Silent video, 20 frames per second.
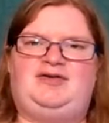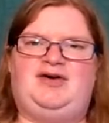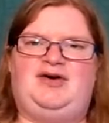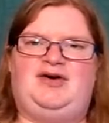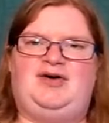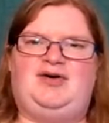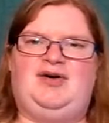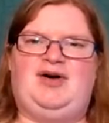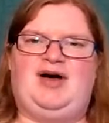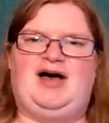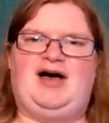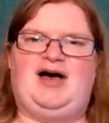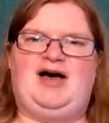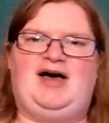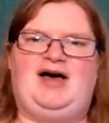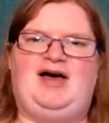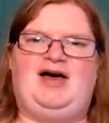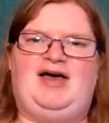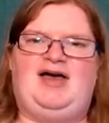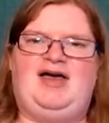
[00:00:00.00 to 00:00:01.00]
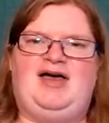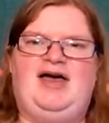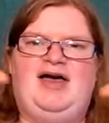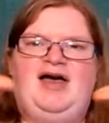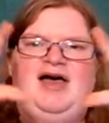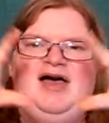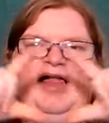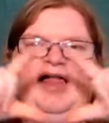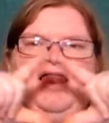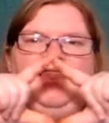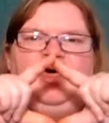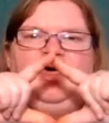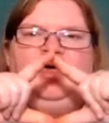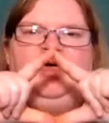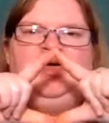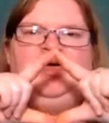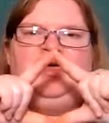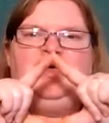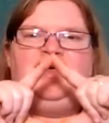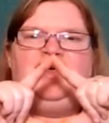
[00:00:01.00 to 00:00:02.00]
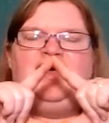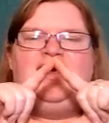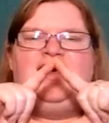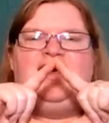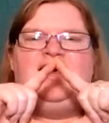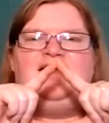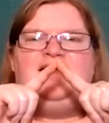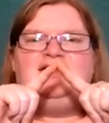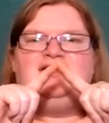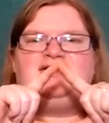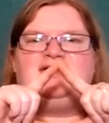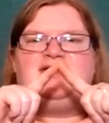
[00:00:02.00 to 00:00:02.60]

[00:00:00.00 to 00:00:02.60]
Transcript: so high, like a